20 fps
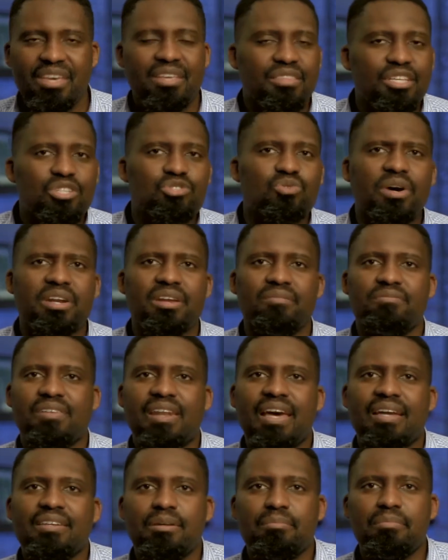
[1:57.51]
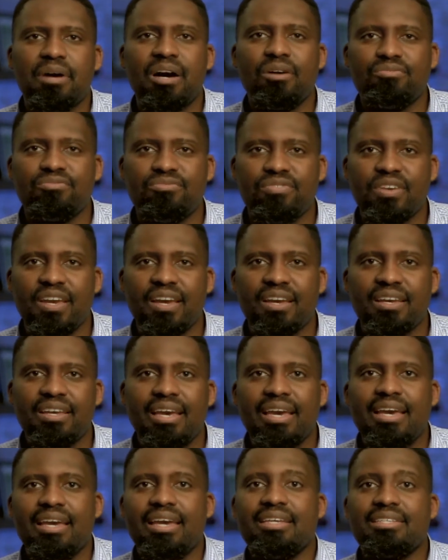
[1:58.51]
This is what I've learned about fear,
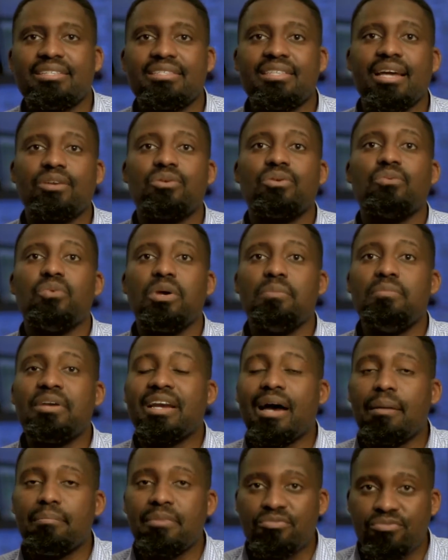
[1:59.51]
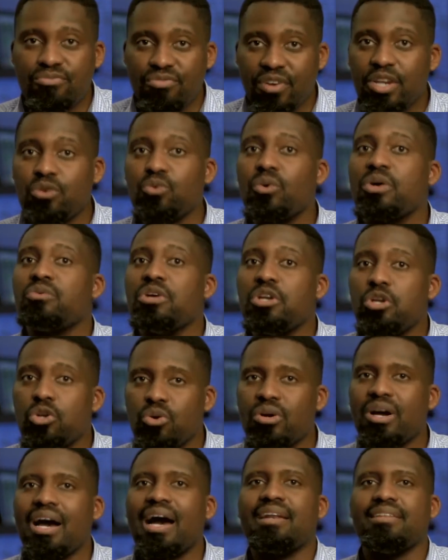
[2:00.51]
is that we become afraid when we
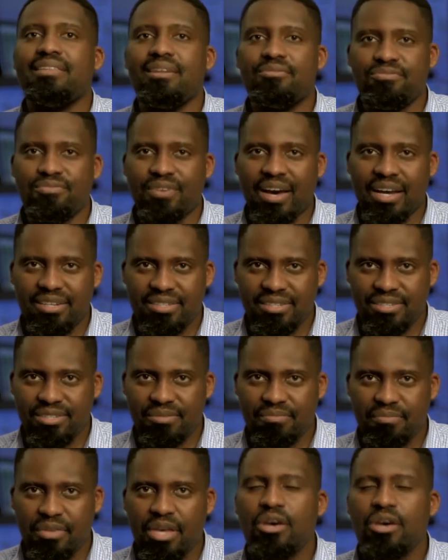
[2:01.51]
look at the facts.